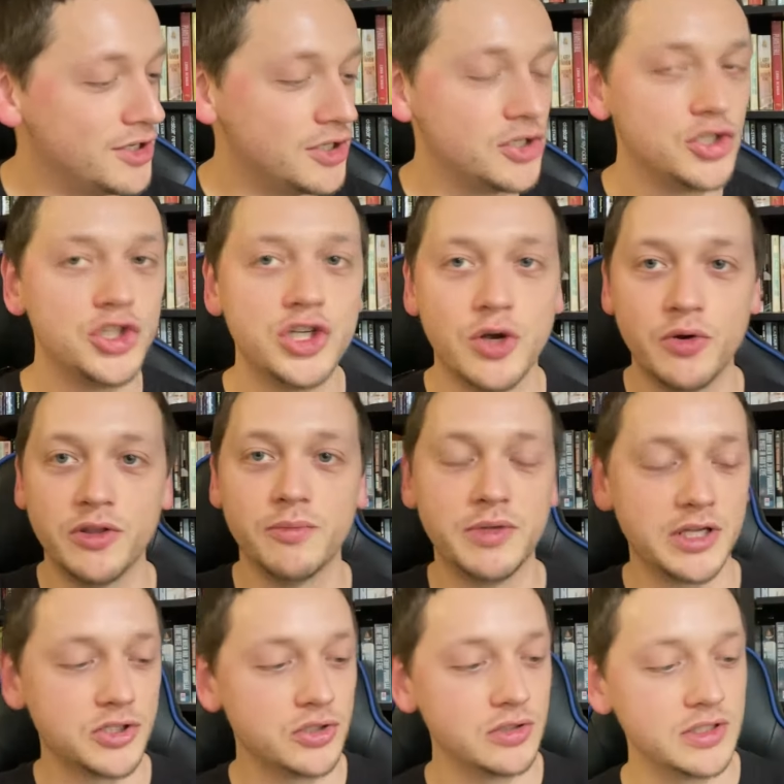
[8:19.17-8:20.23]
shown the
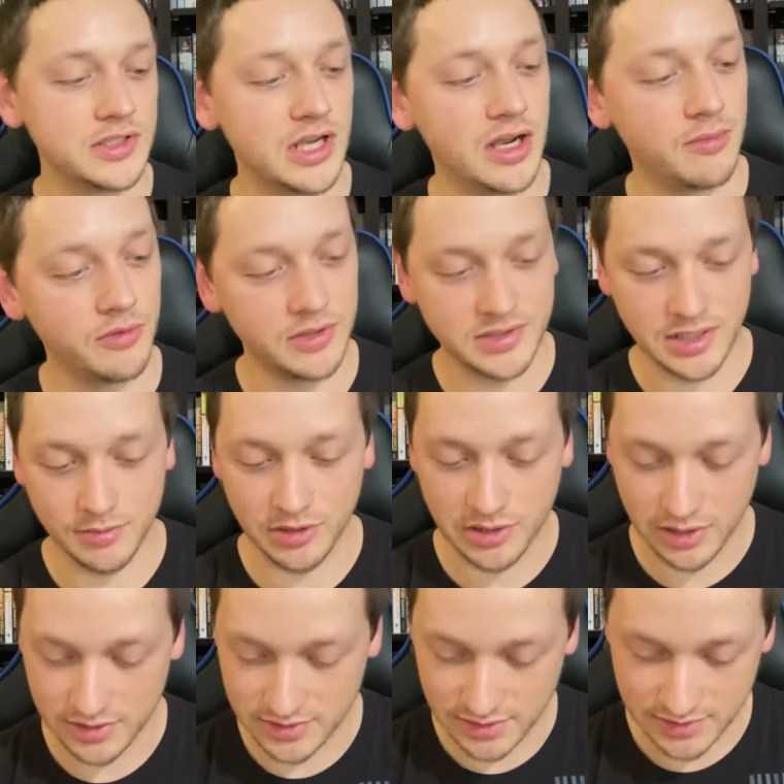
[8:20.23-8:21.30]
picture in the top of the table of
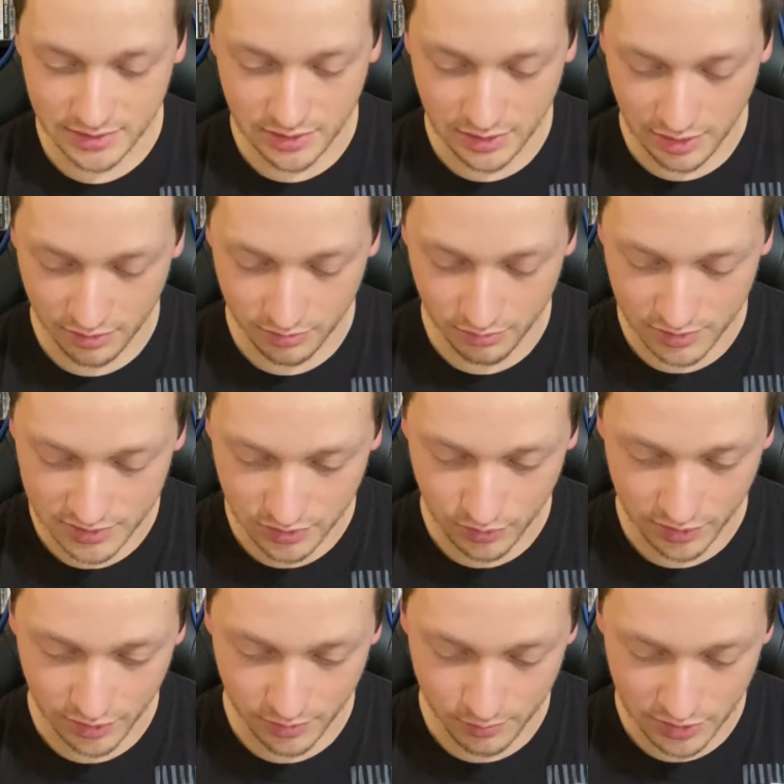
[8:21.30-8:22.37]
contents. Could have got through this
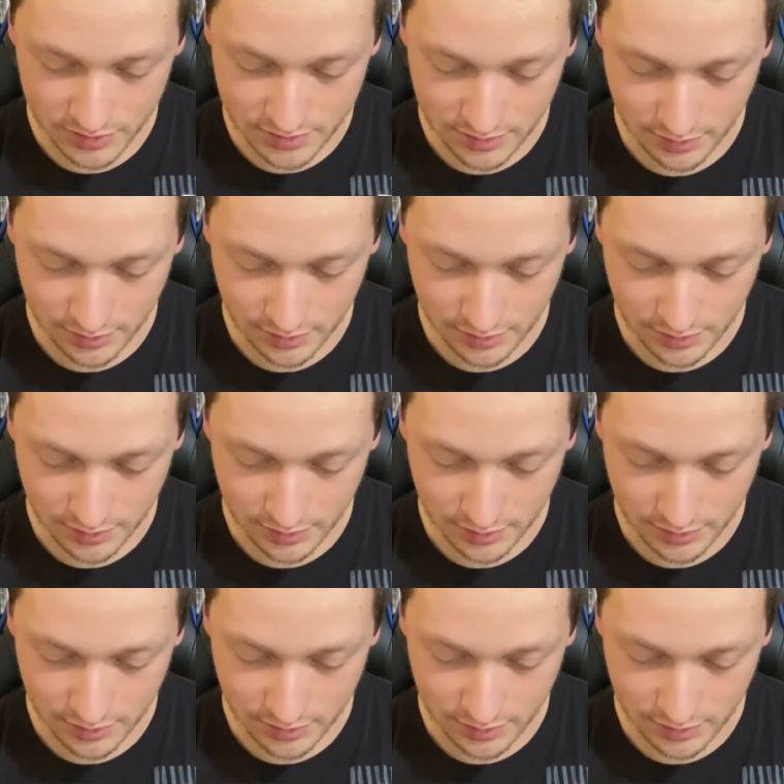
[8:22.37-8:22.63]
quicker, but